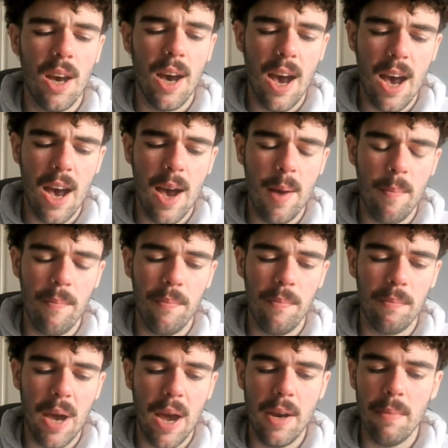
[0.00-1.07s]
bearing
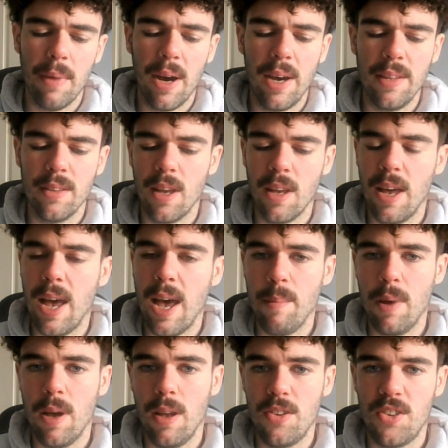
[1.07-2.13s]
in mind that
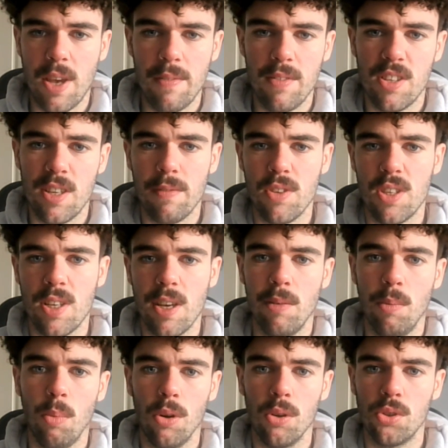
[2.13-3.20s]

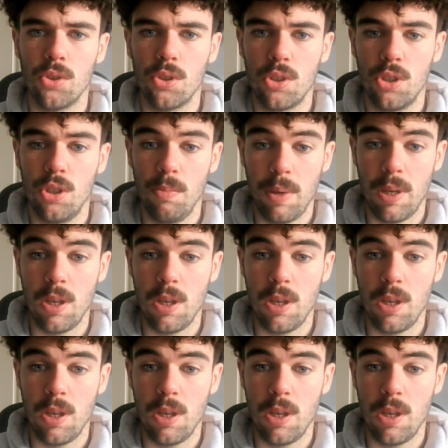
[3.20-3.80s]
777 want us to be